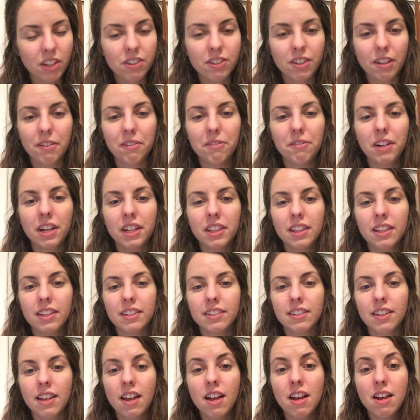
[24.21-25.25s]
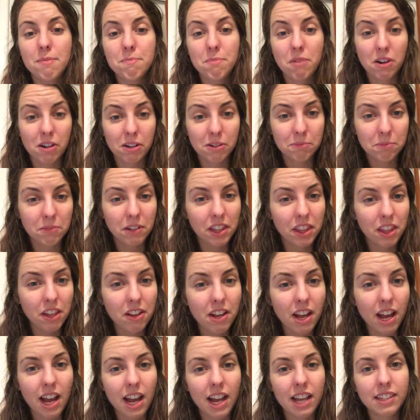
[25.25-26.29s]
So I'm going to read this poem with you
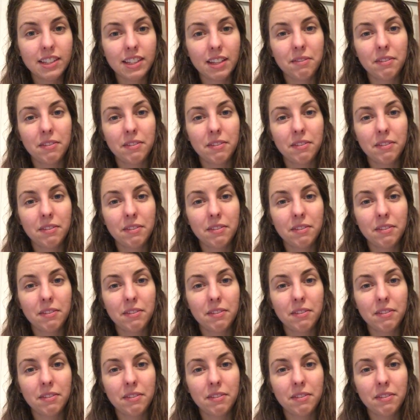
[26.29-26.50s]
guys.